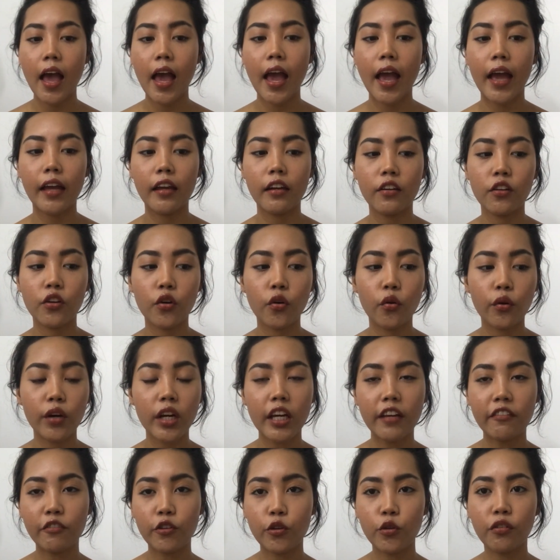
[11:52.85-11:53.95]
and you know,
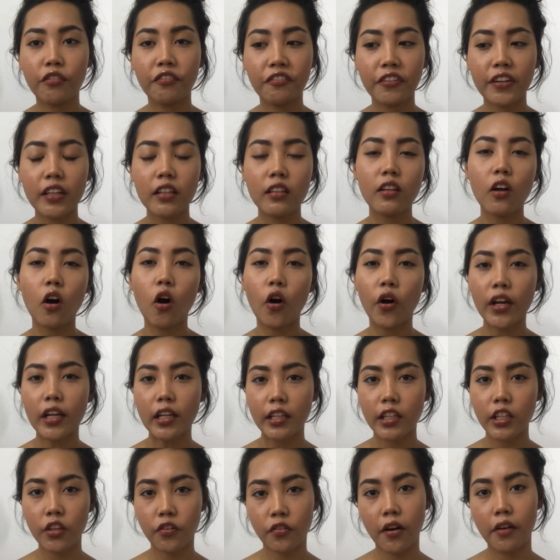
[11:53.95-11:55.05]
if you feel
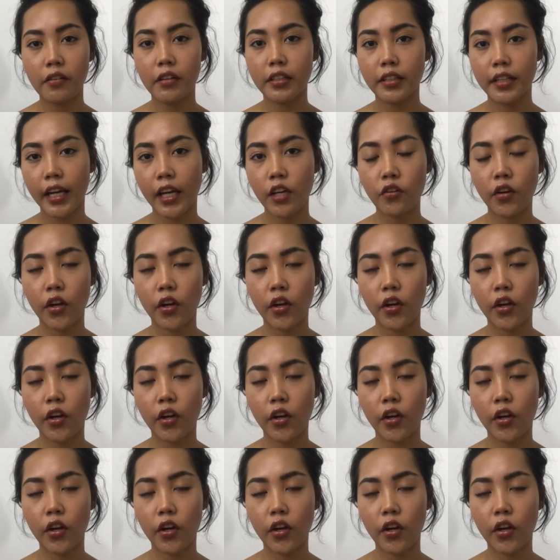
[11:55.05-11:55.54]
oily throughout the day,